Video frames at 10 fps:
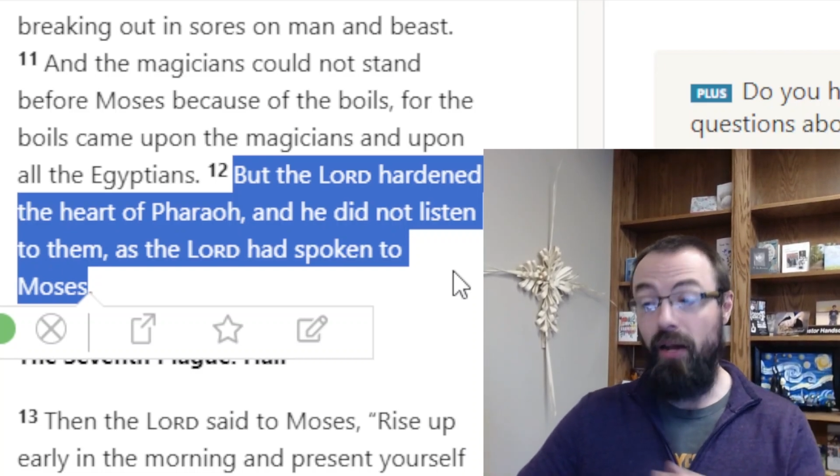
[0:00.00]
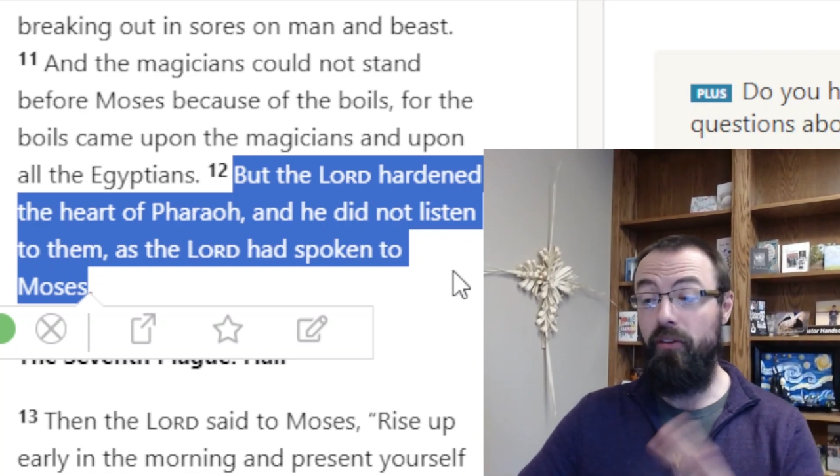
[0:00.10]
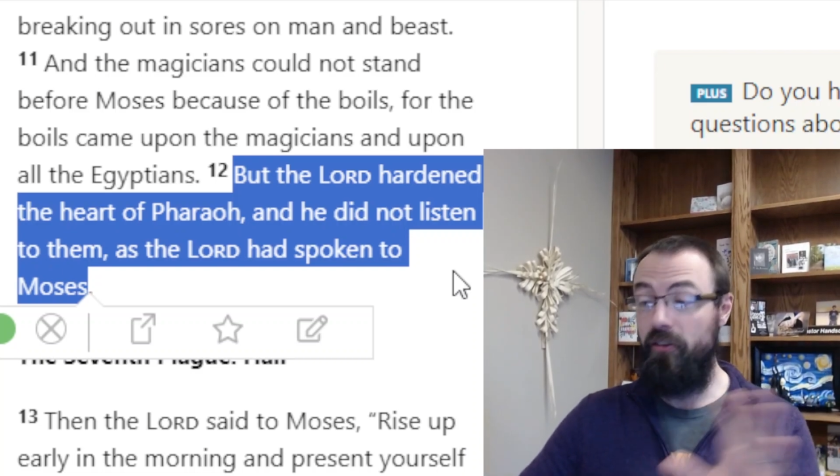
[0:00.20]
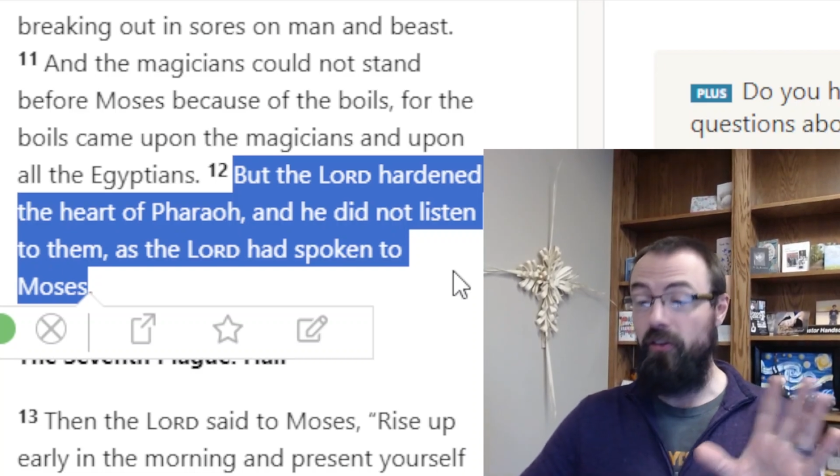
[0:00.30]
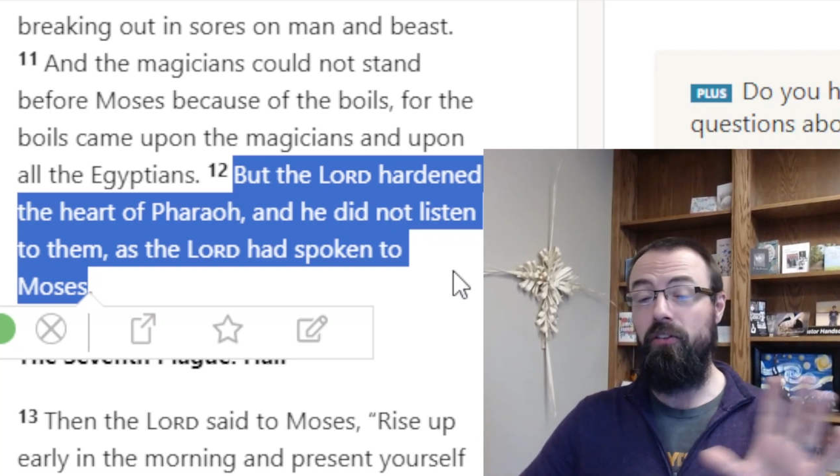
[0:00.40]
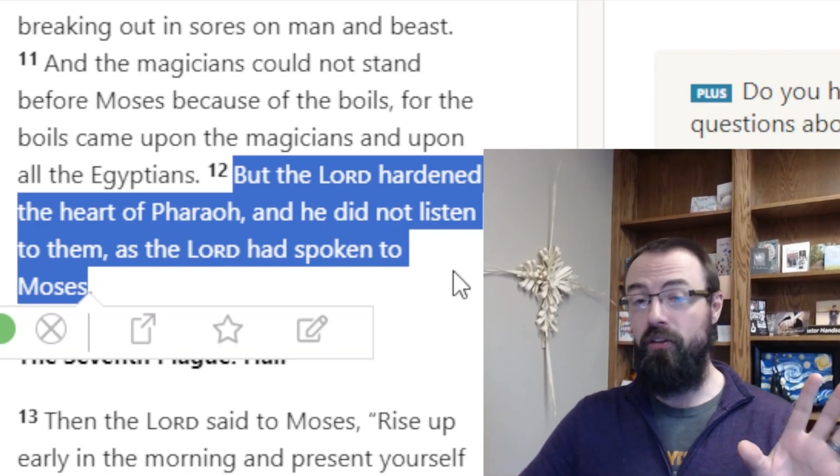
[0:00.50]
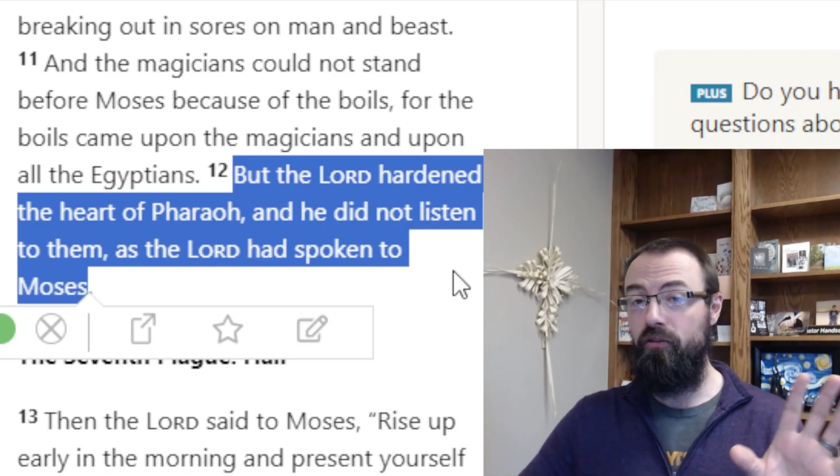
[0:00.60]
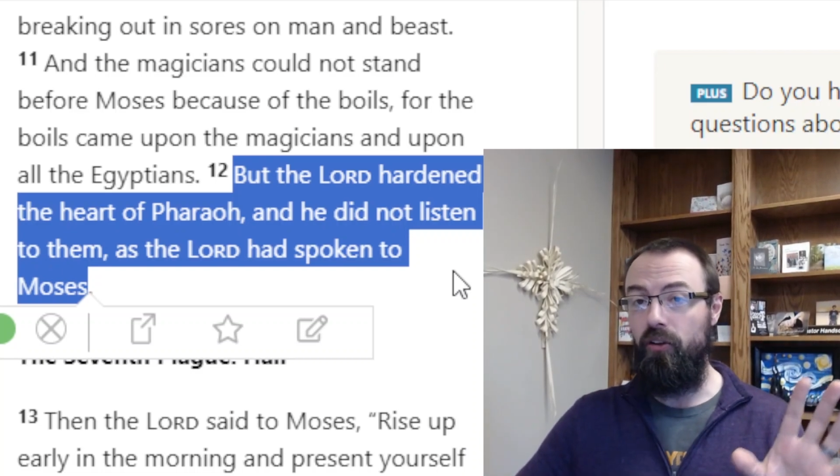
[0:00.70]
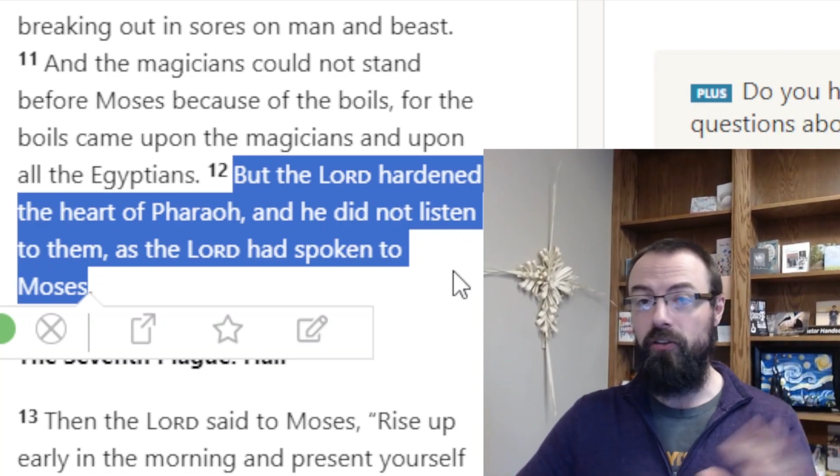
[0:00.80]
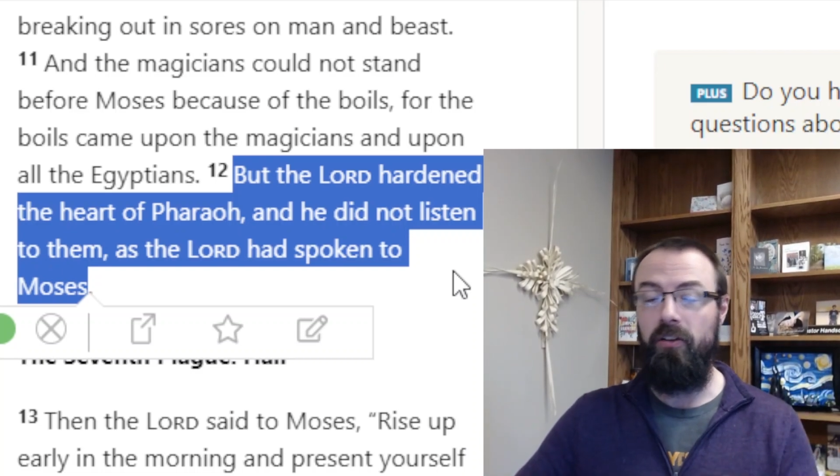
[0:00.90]
Now this is a
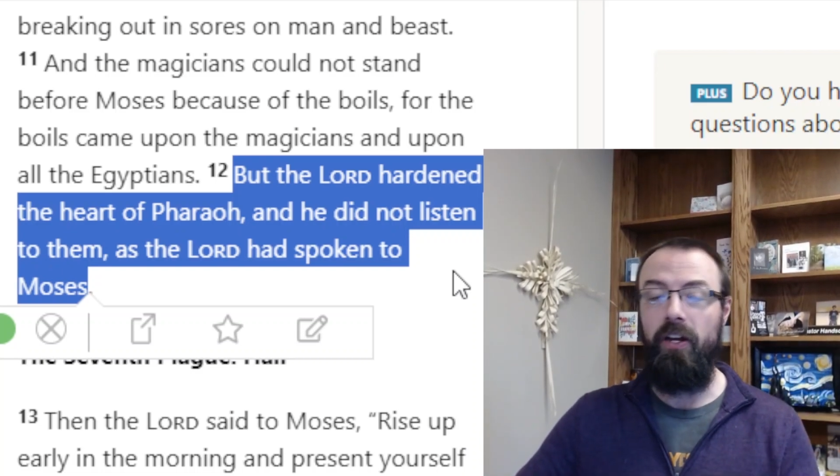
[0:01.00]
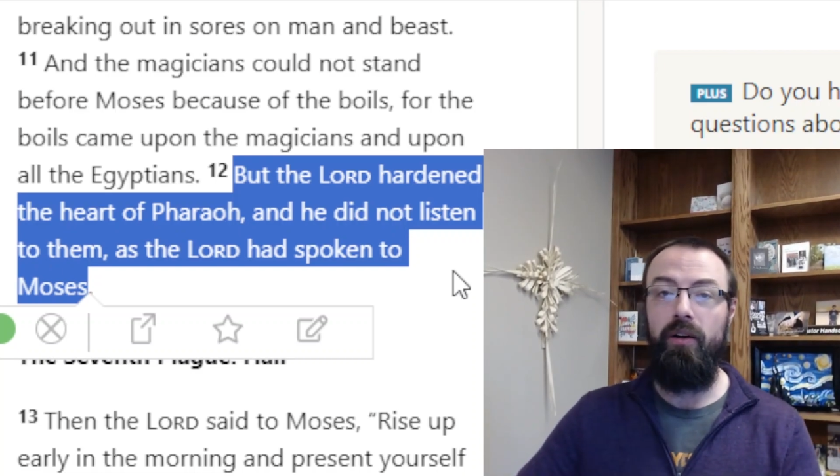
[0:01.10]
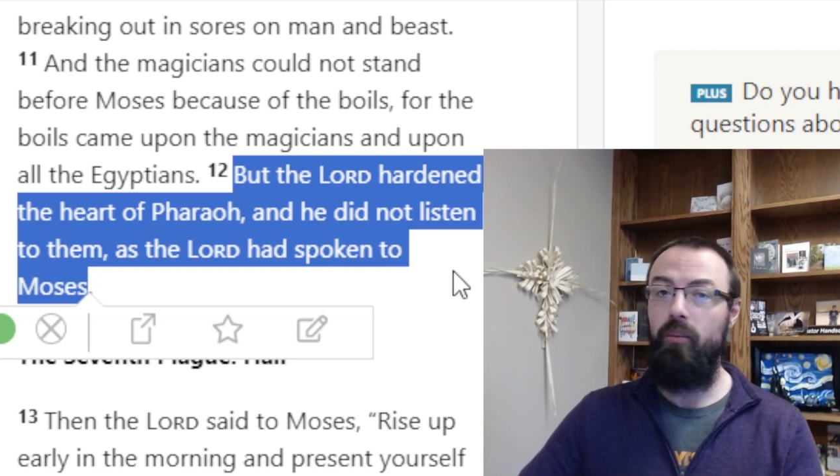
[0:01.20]
sinful desire.